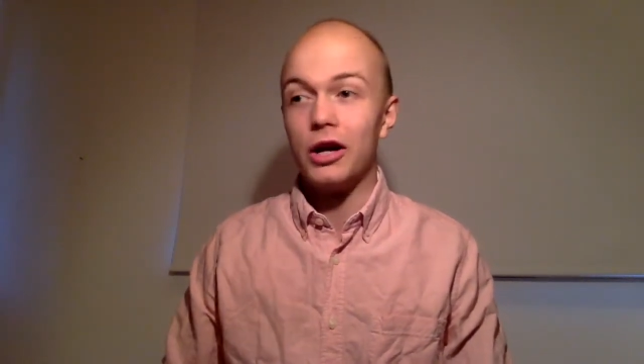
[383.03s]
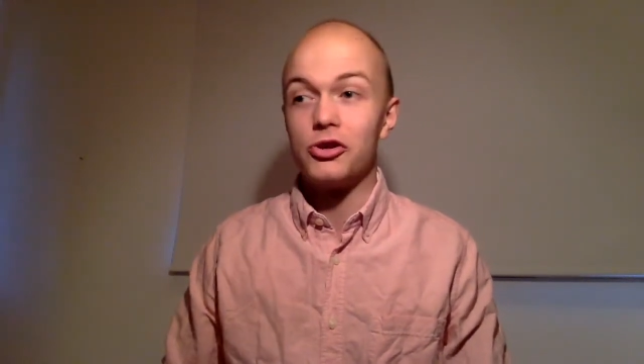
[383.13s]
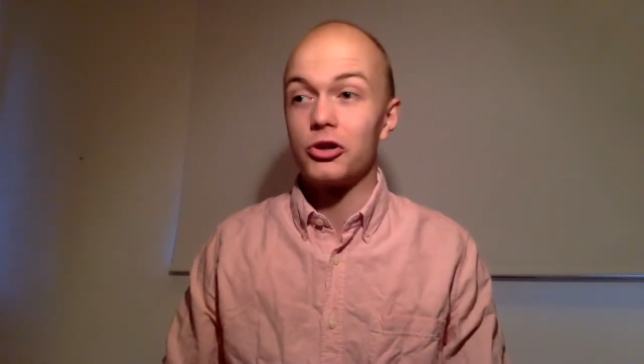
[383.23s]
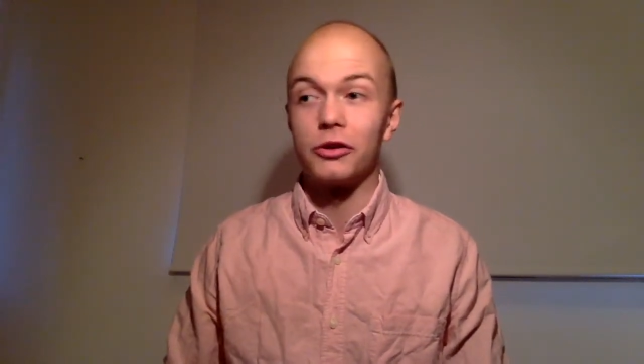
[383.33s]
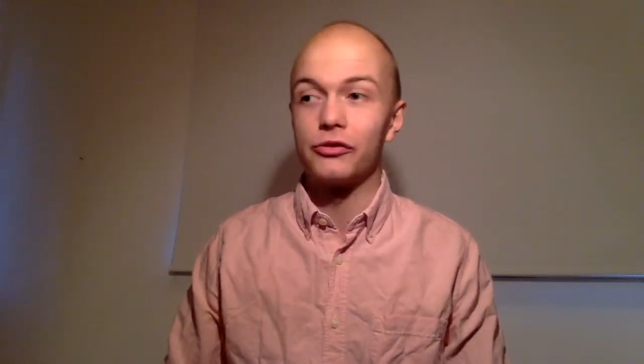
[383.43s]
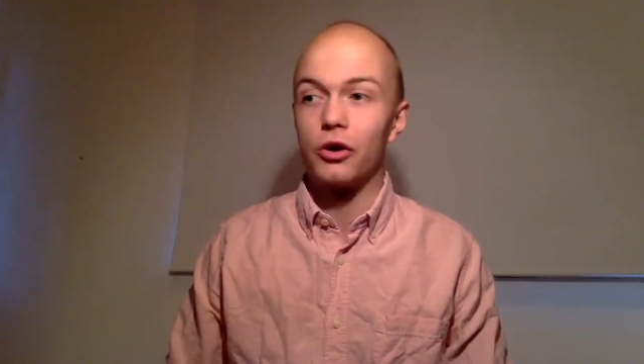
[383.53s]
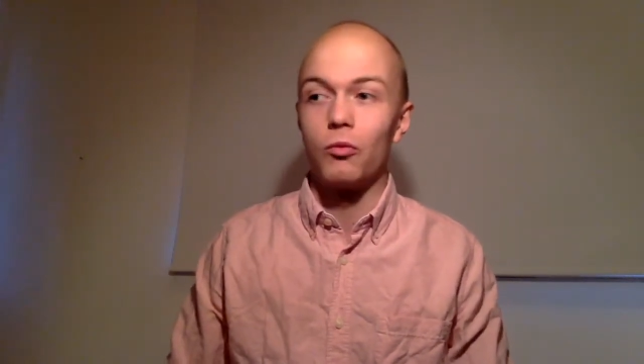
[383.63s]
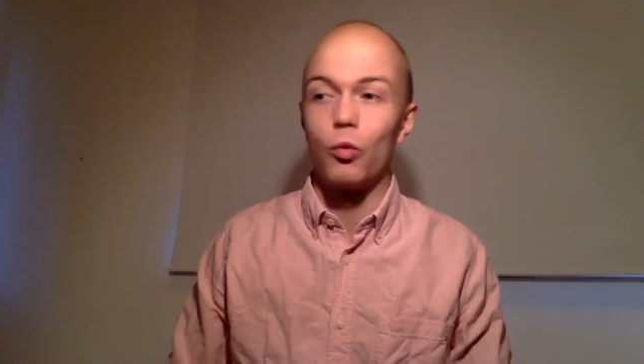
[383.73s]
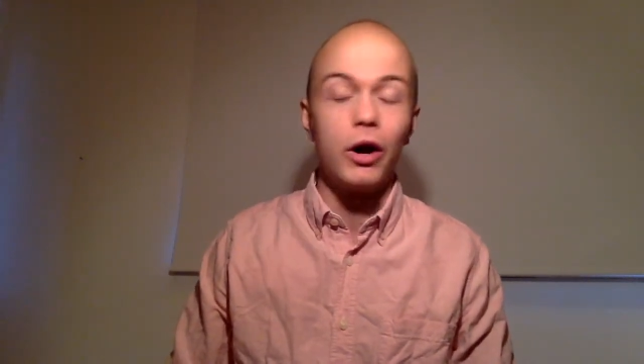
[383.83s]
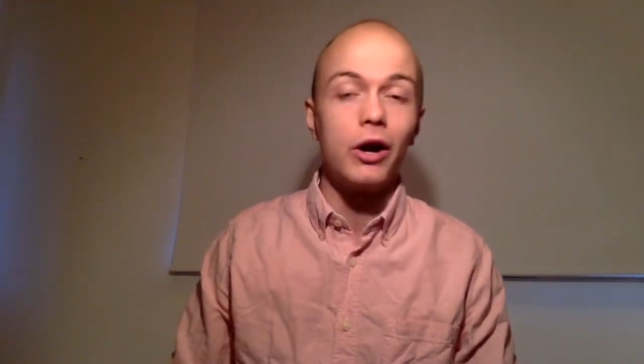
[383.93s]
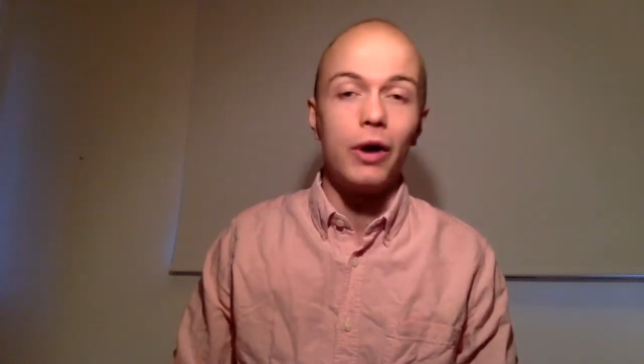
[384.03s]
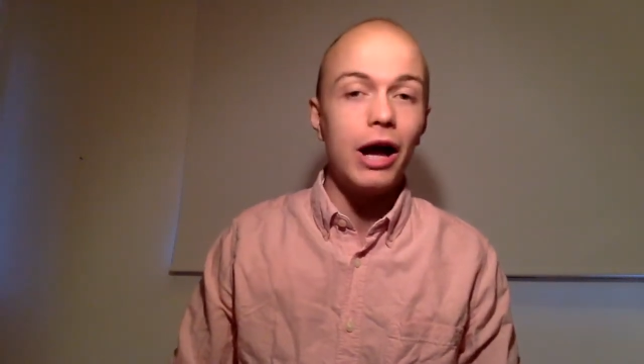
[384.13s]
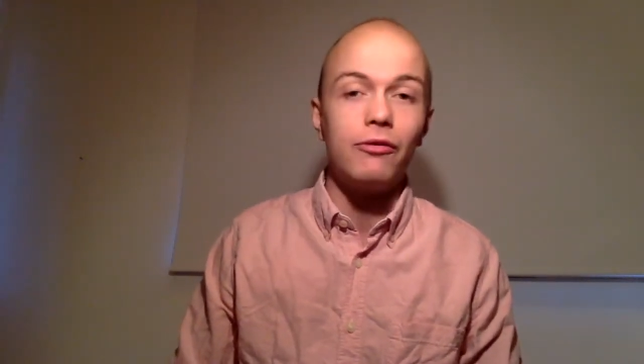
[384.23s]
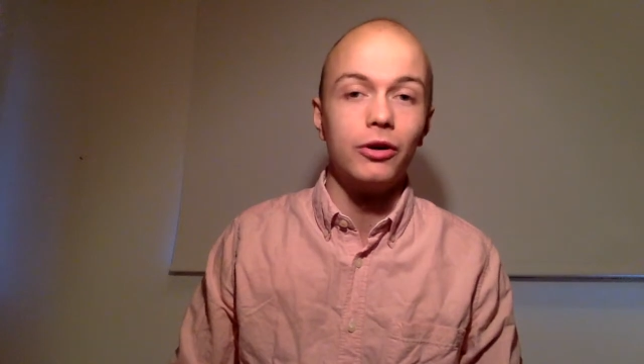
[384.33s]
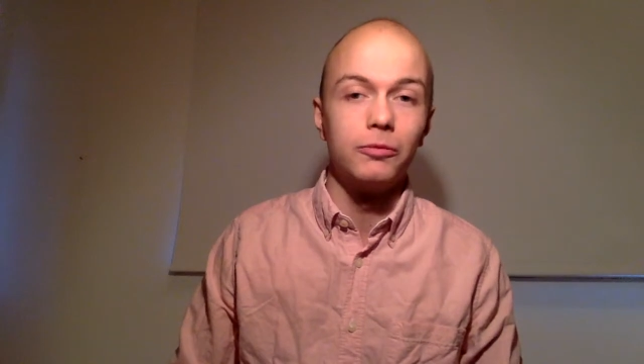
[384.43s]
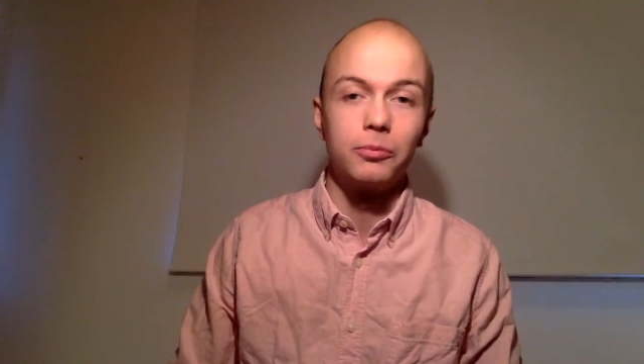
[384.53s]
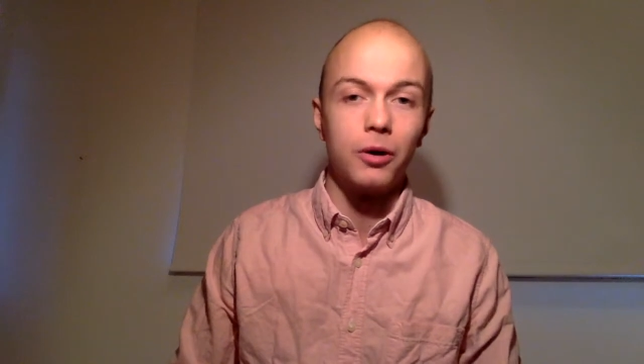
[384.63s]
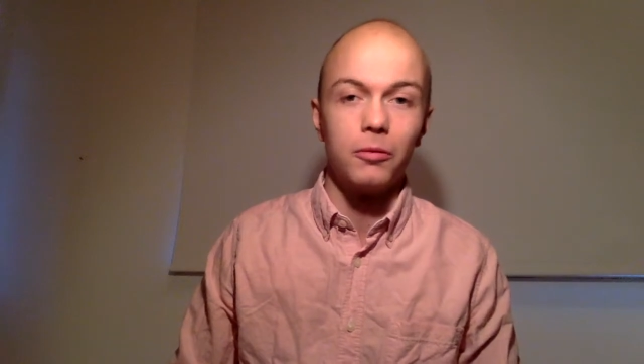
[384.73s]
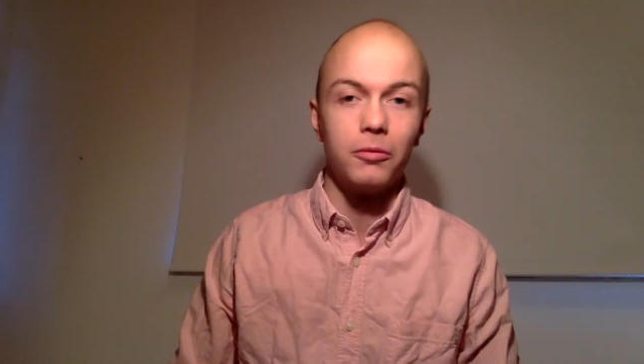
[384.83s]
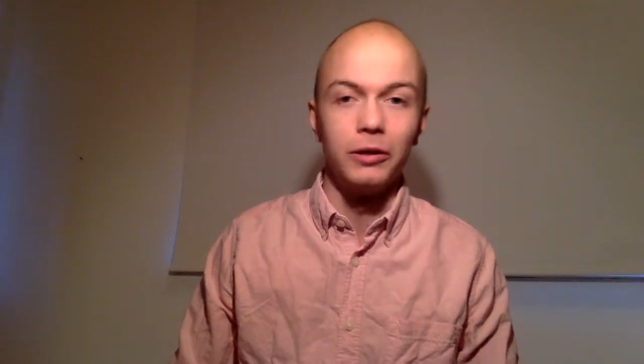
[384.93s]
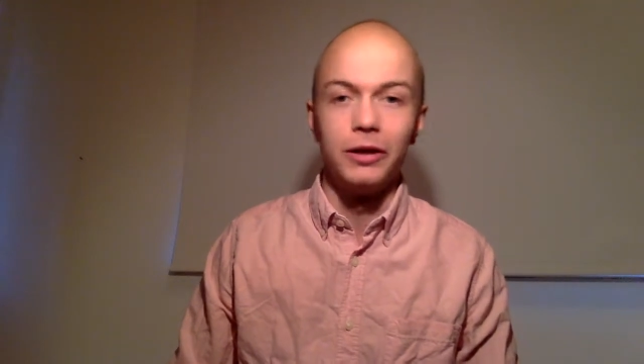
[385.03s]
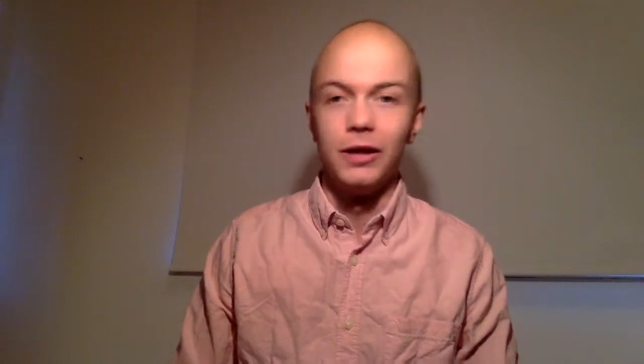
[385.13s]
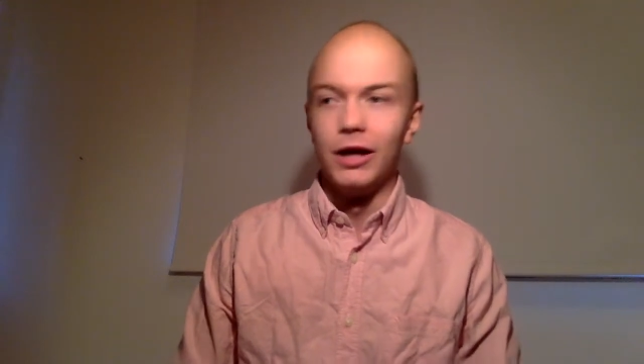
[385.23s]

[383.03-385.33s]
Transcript: a shirt from wherever, probably